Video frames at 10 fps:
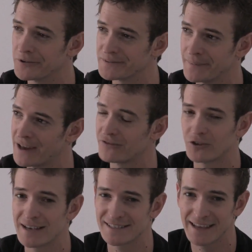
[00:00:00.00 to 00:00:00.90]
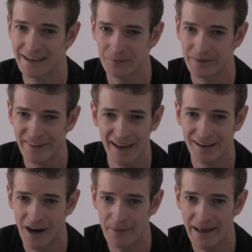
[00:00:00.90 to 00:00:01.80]
Wars might have resonated with
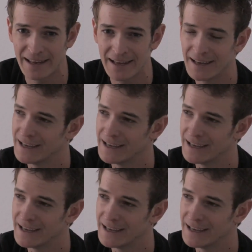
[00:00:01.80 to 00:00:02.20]
that comment.